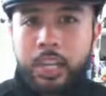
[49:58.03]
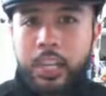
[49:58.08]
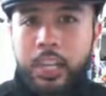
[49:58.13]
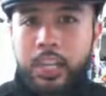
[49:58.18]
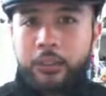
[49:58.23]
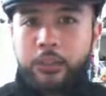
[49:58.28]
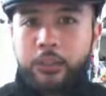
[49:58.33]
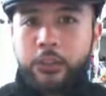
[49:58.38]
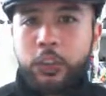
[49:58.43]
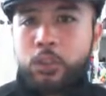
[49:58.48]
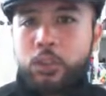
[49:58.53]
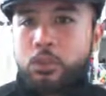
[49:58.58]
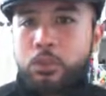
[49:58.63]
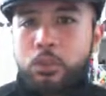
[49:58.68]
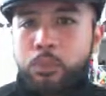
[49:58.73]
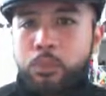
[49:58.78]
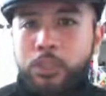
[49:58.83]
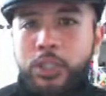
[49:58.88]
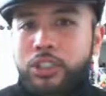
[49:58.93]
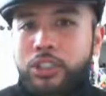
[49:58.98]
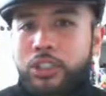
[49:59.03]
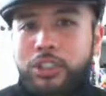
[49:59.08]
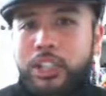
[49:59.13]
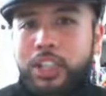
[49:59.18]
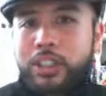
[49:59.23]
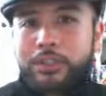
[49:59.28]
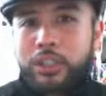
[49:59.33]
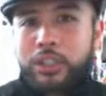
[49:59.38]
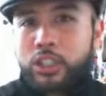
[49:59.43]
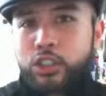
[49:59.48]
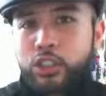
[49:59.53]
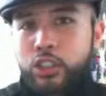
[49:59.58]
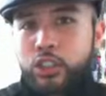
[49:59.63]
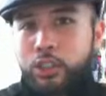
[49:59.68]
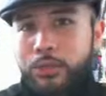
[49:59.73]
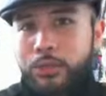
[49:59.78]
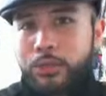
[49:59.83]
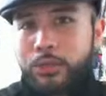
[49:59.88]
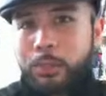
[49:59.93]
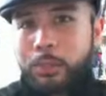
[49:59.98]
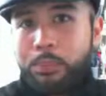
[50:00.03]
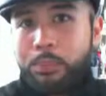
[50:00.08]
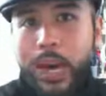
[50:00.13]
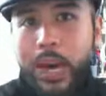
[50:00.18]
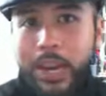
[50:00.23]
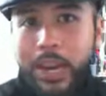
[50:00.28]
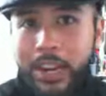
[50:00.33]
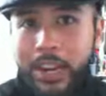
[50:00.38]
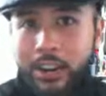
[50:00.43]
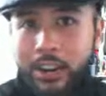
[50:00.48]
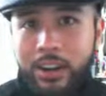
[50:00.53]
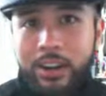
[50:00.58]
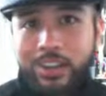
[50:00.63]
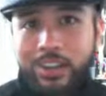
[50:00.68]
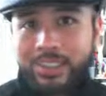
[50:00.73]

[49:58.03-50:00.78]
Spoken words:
If you put yourselves in the shoes of a buyer,